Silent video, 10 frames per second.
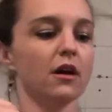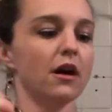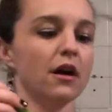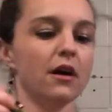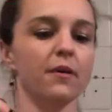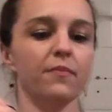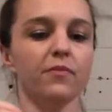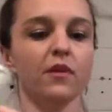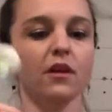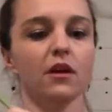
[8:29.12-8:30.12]

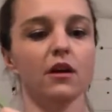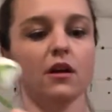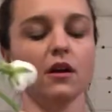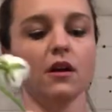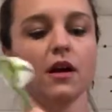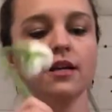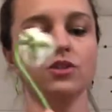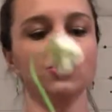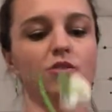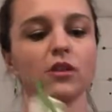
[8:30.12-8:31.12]
I
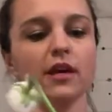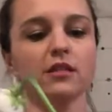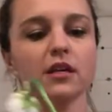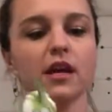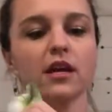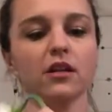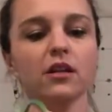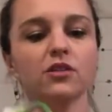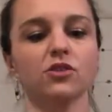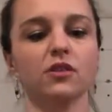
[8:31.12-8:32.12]
do like to kind of
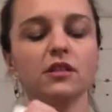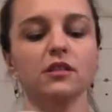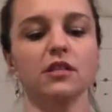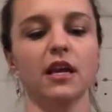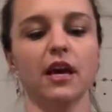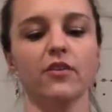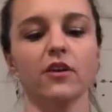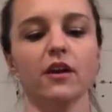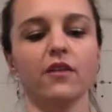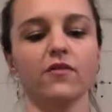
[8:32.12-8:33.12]
cluster these
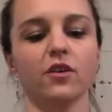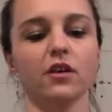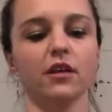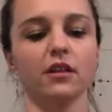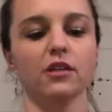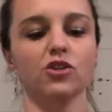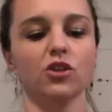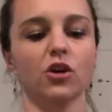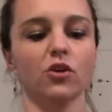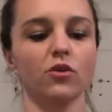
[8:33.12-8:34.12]
together. I feel like they
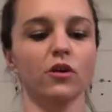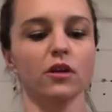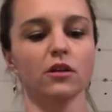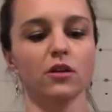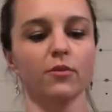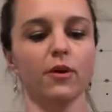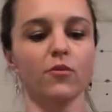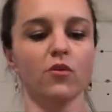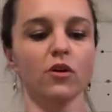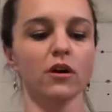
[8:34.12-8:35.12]
show a little
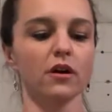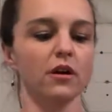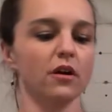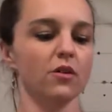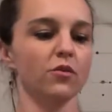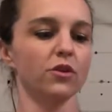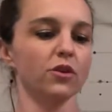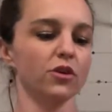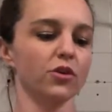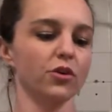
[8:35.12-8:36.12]
bit more when
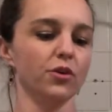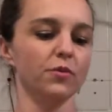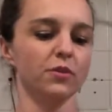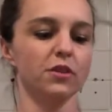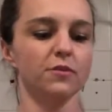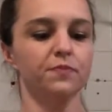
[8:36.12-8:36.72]
they're grouped,